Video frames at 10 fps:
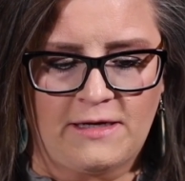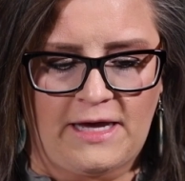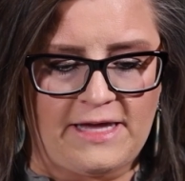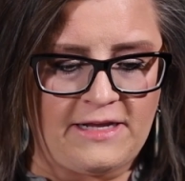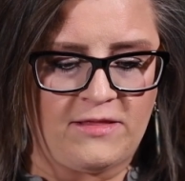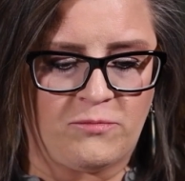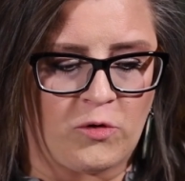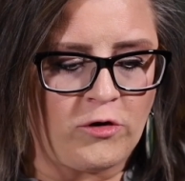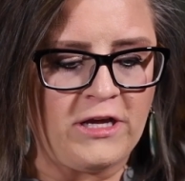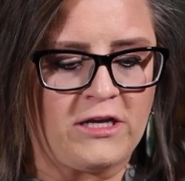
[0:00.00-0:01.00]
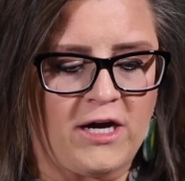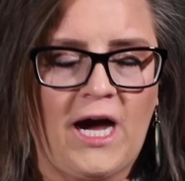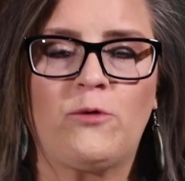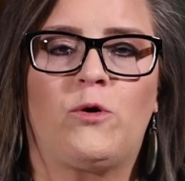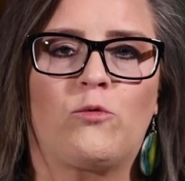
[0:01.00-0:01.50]
And in the morning,
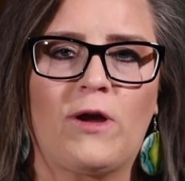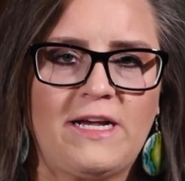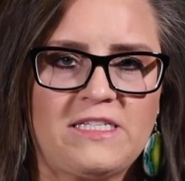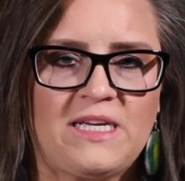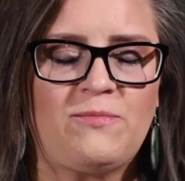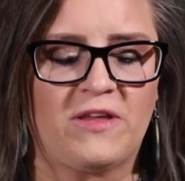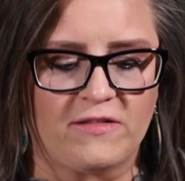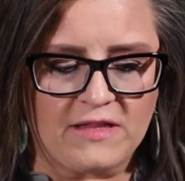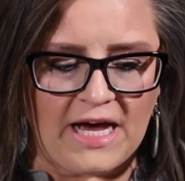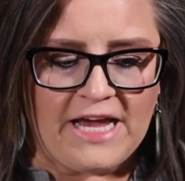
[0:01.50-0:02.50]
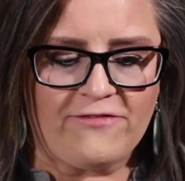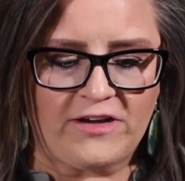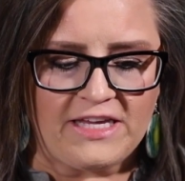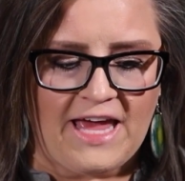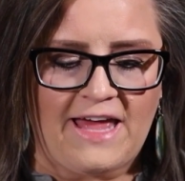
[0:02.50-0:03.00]
God will raise him to life
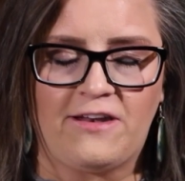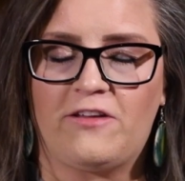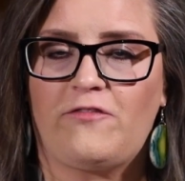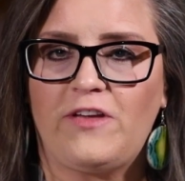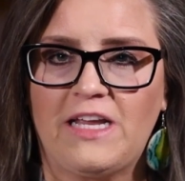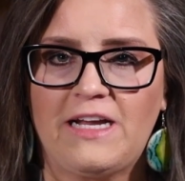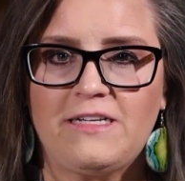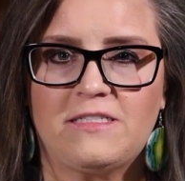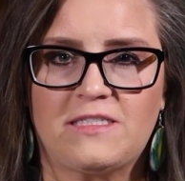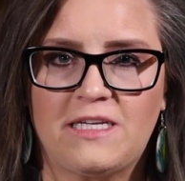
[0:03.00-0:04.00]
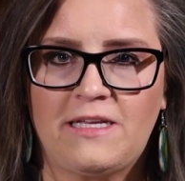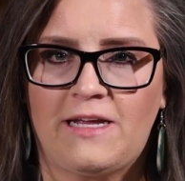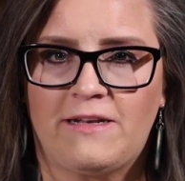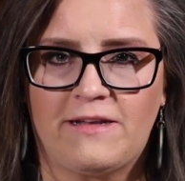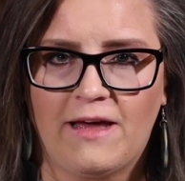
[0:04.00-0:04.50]
again, defeating sin
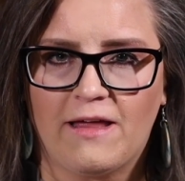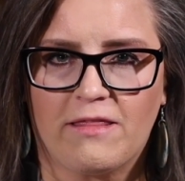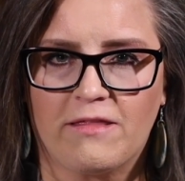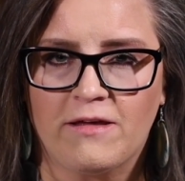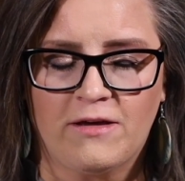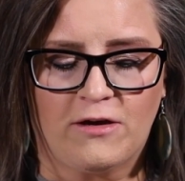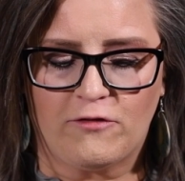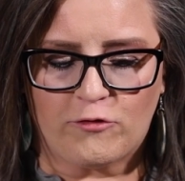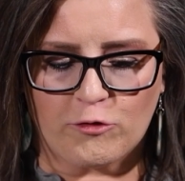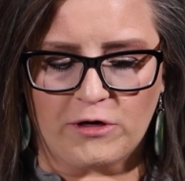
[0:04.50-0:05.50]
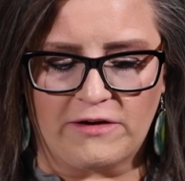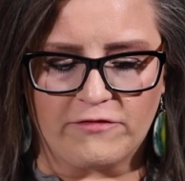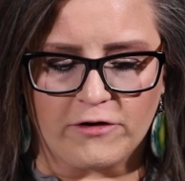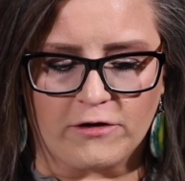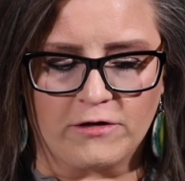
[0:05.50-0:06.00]
and death
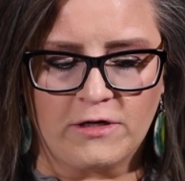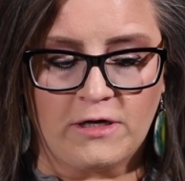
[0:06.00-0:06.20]
forever.